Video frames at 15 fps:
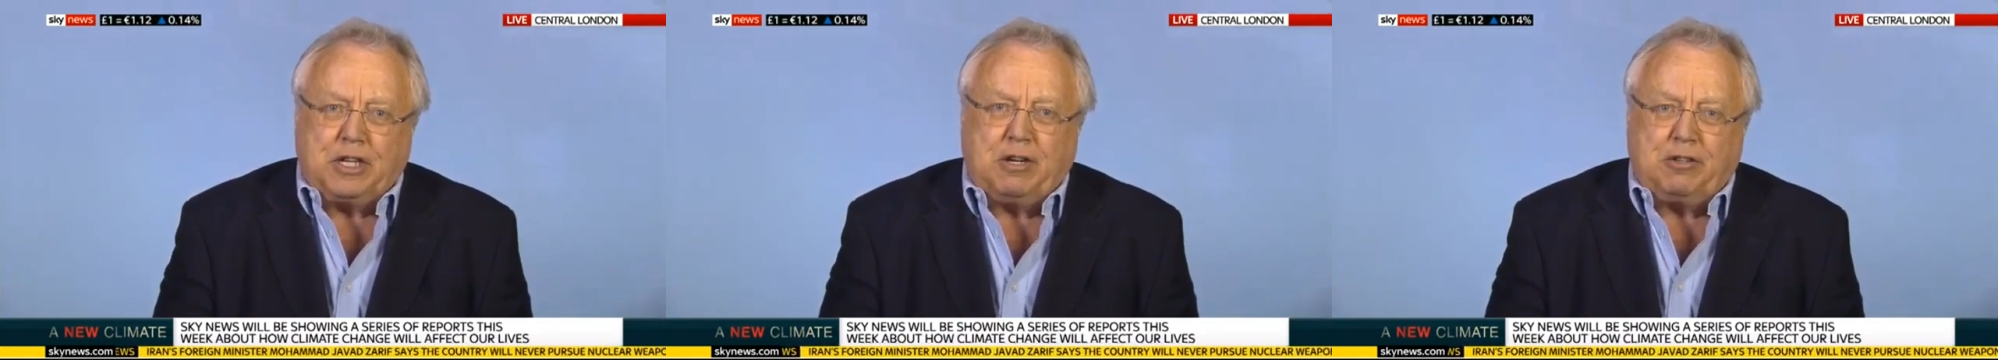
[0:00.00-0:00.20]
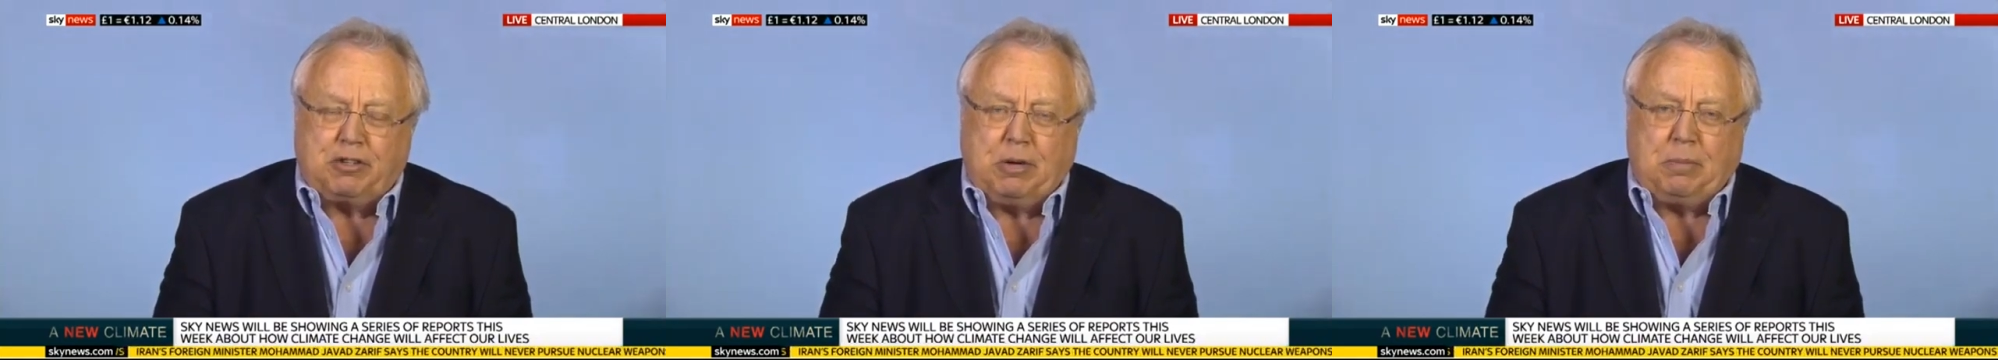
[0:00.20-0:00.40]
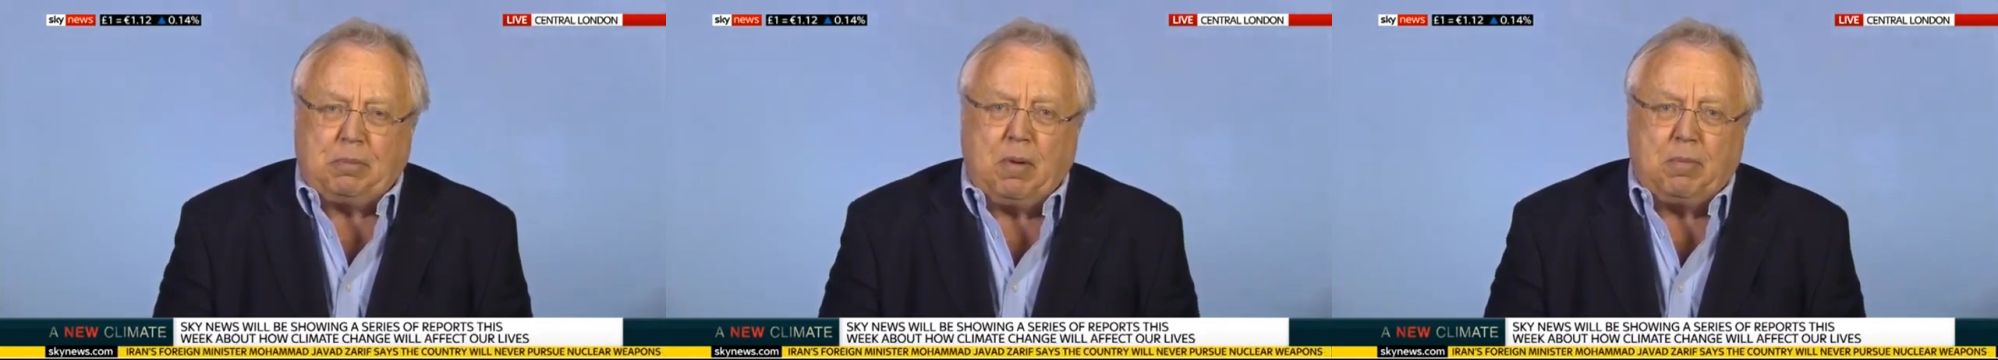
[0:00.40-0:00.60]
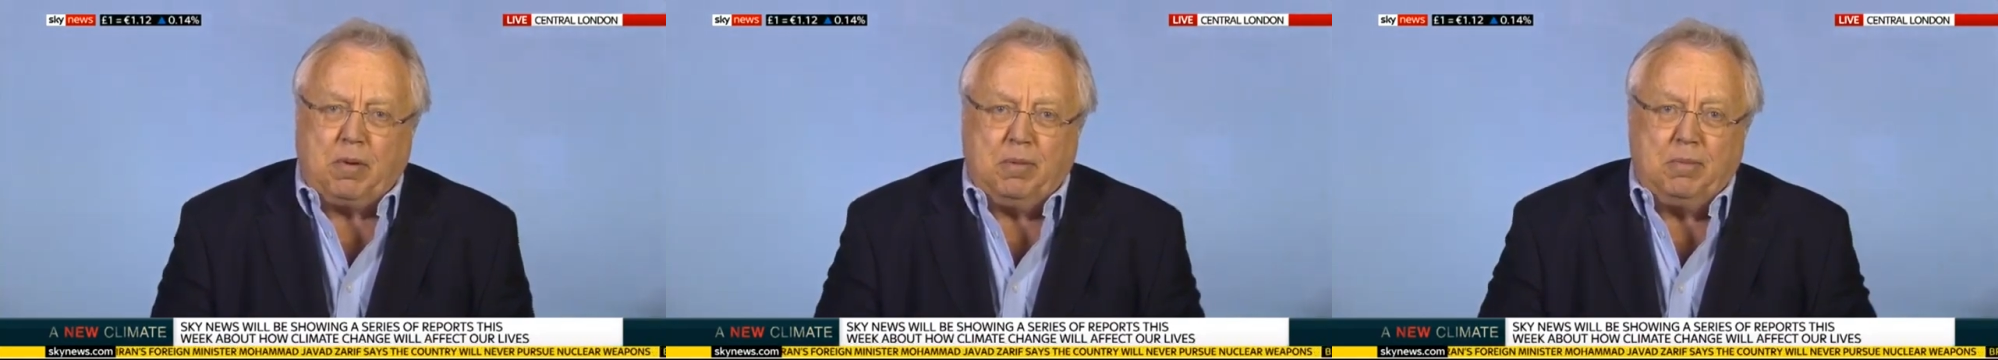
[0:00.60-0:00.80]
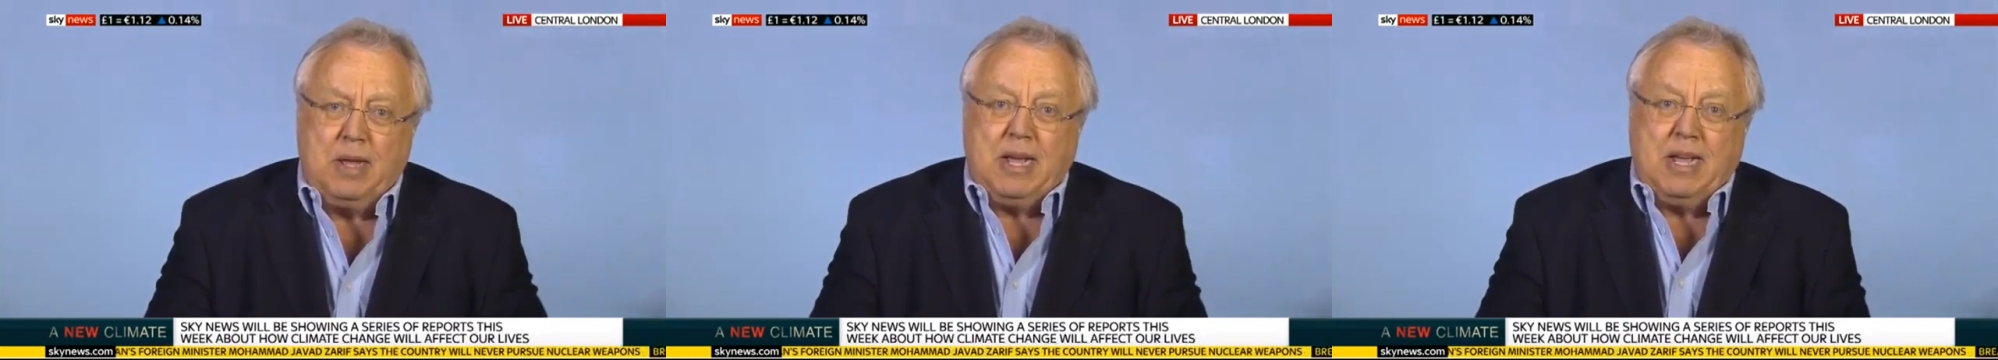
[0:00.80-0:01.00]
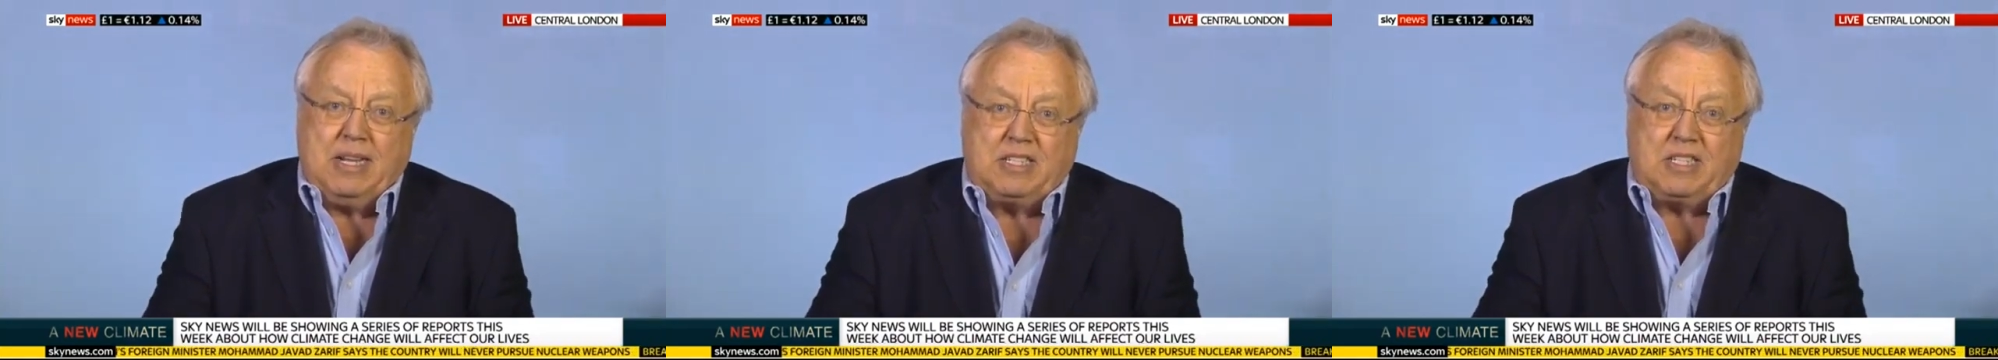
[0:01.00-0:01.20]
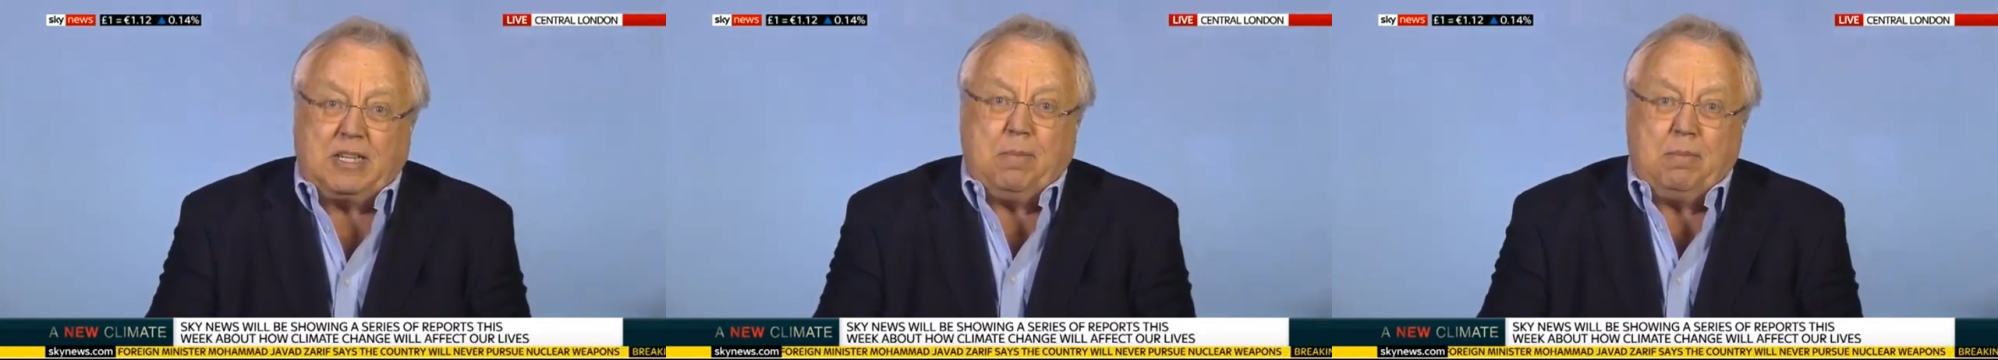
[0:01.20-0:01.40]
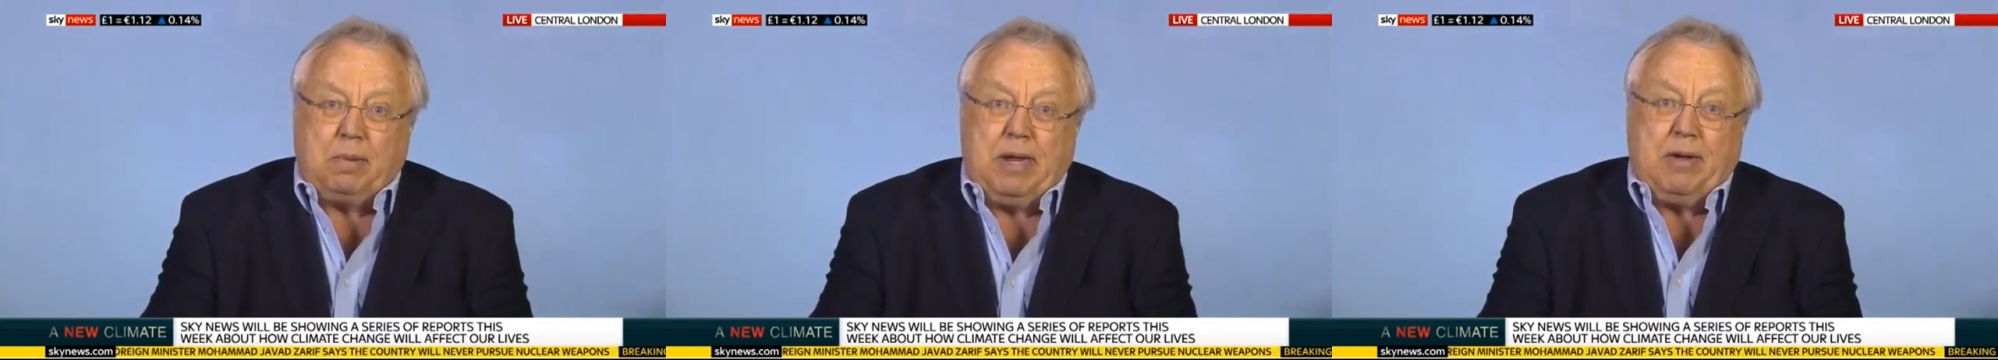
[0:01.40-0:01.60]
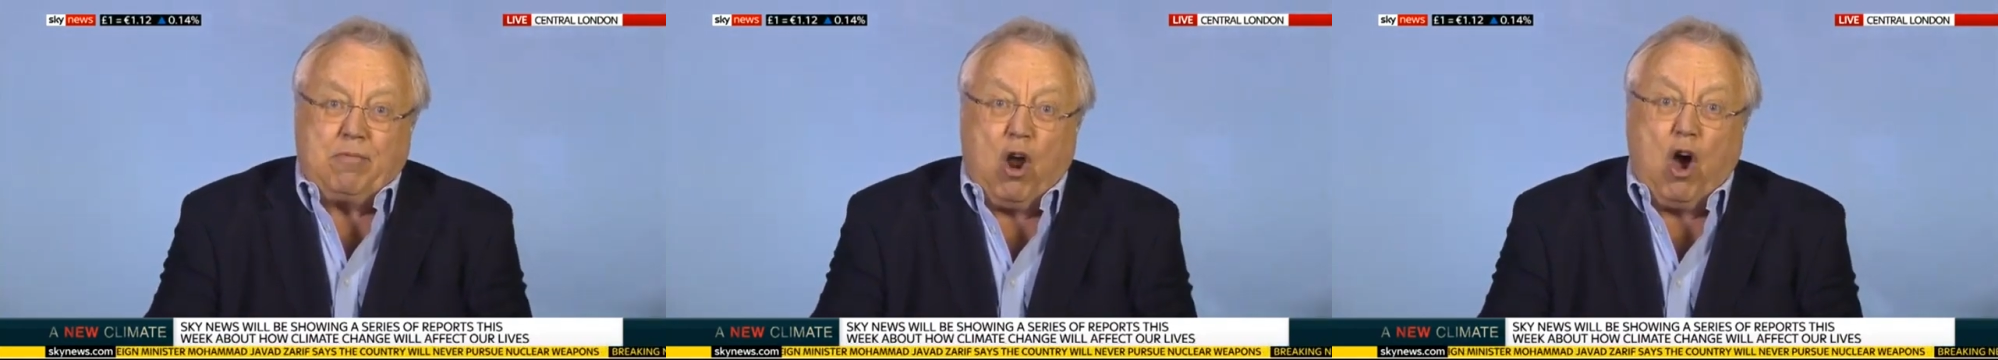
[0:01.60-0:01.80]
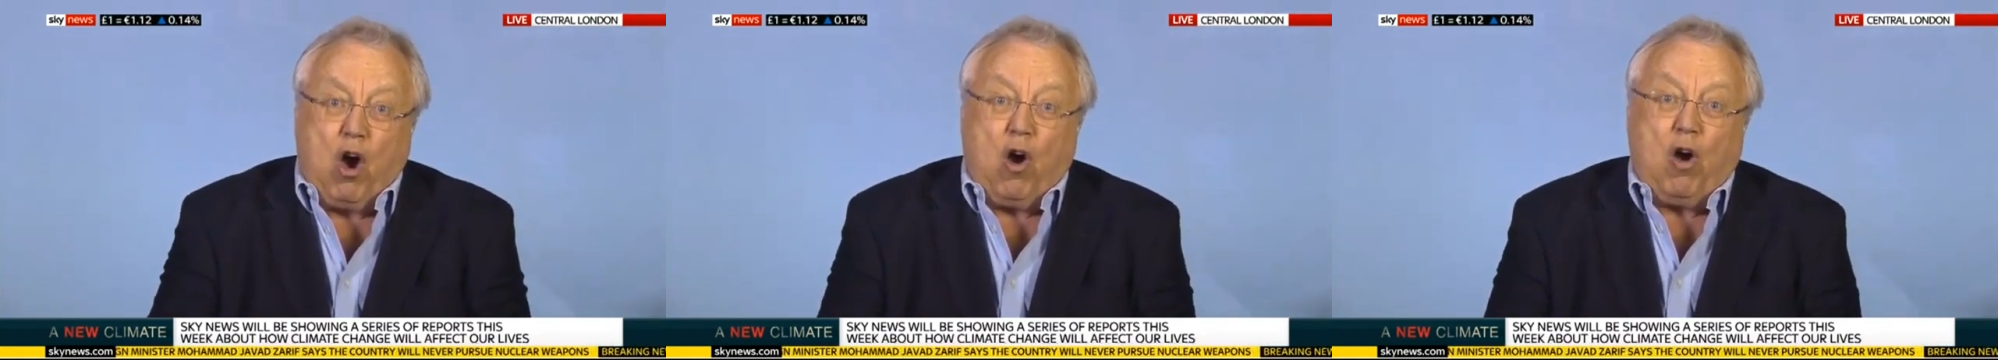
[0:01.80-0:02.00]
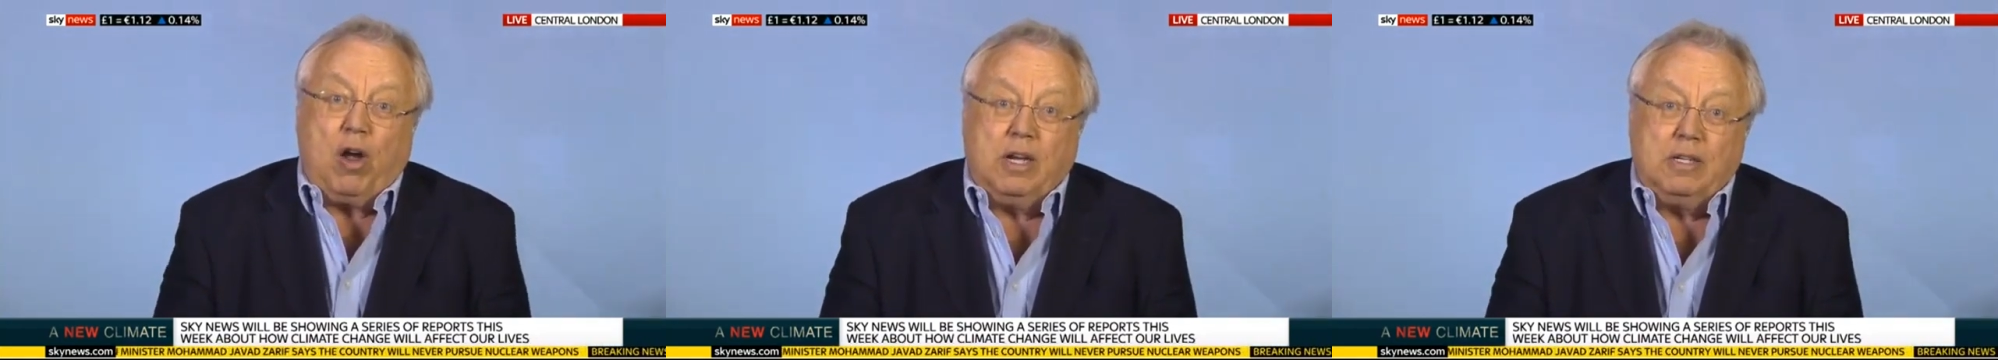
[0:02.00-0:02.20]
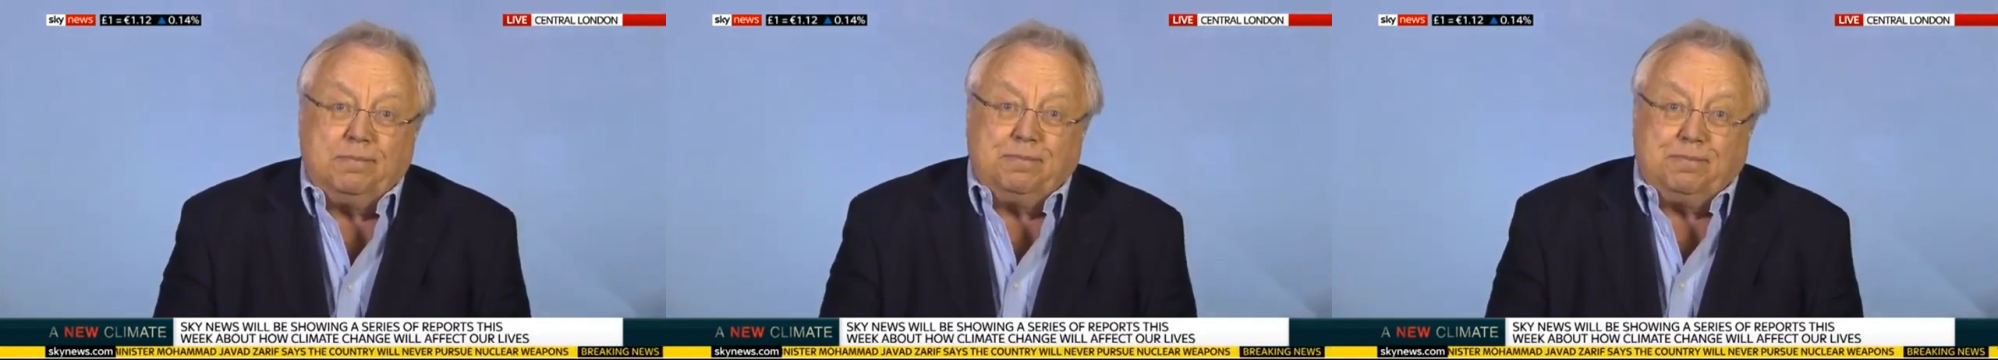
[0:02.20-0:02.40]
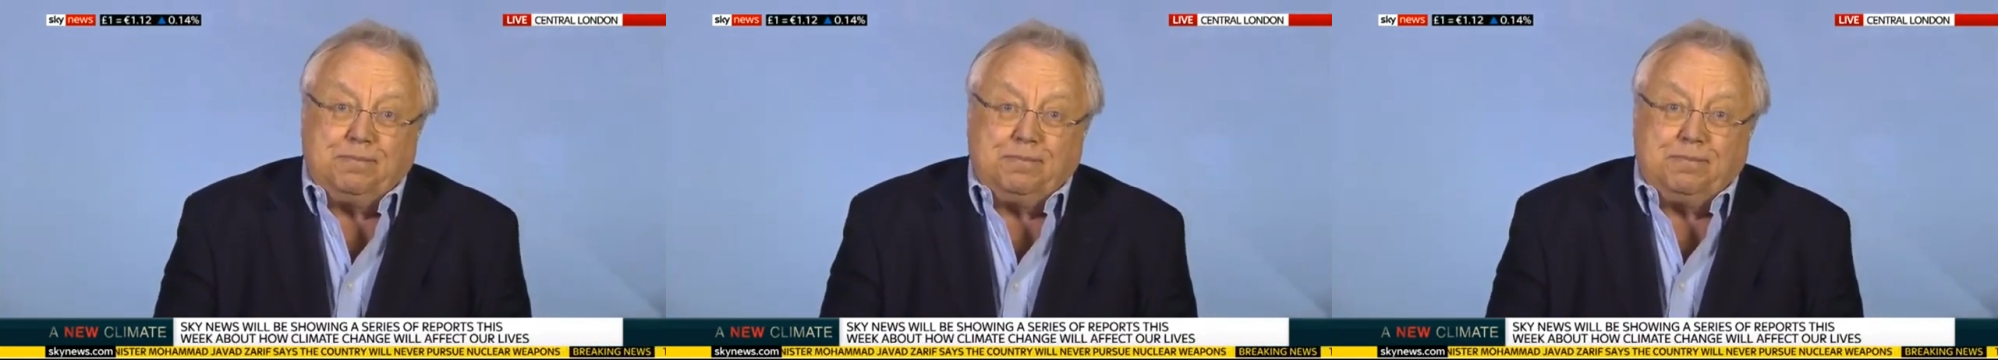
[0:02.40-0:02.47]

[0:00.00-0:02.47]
century problem is simply wrong.